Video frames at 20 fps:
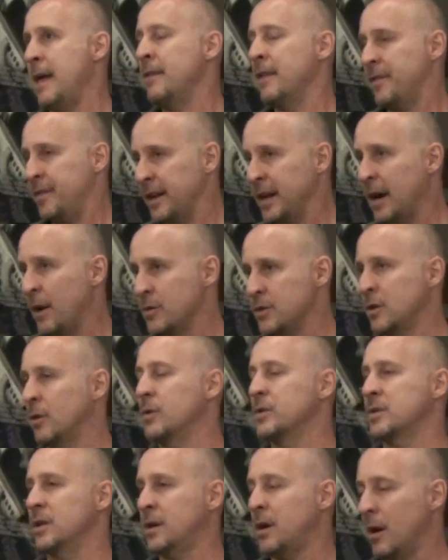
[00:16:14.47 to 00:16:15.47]
the thing I was
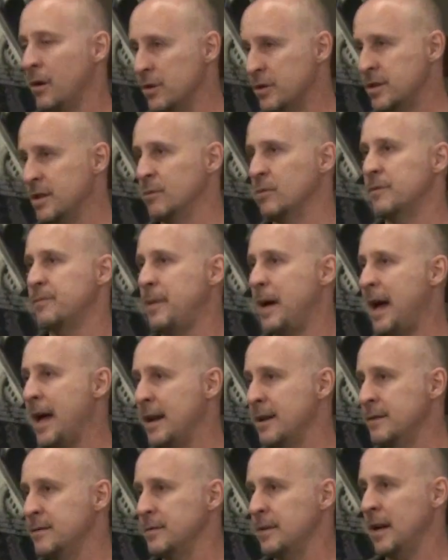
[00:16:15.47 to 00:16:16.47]
always encouraging with
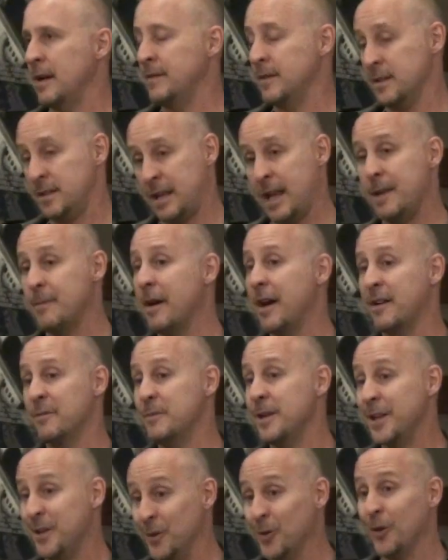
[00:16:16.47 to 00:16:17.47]
Ben, and this came out of
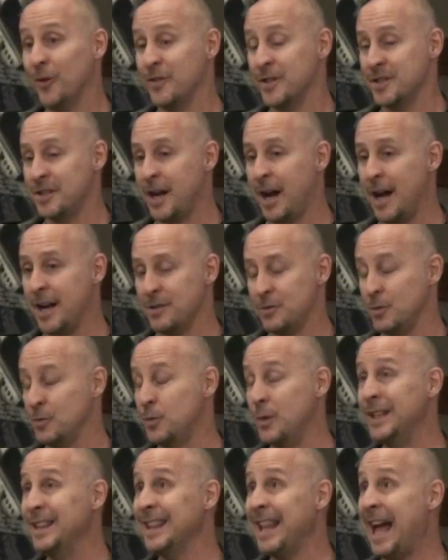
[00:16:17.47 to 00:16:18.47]
meeting all these guys, was
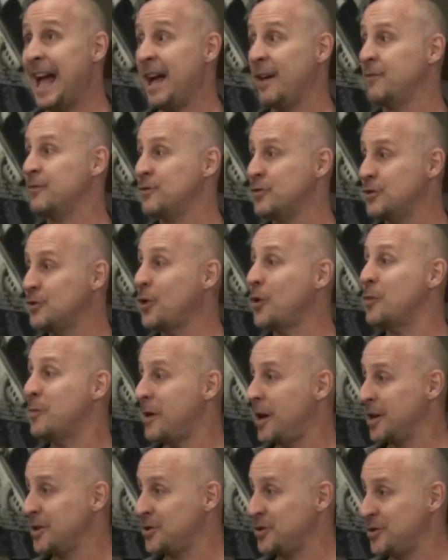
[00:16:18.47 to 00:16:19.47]
we laughed so
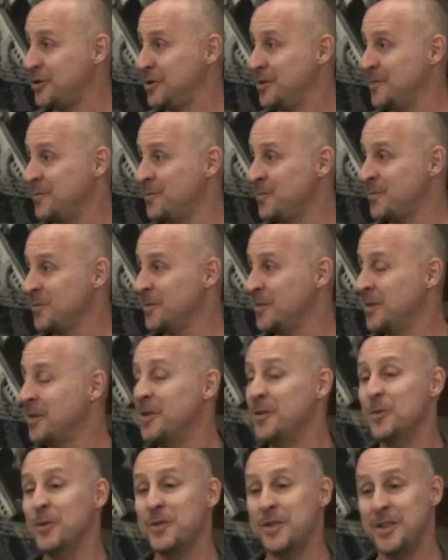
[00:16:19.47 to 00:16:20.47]
much
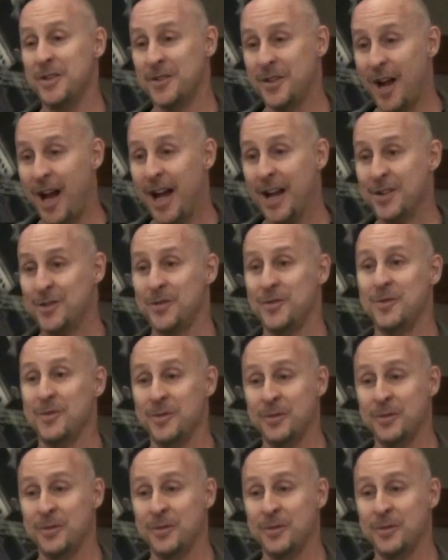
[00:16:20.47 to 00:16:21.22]
with these guys.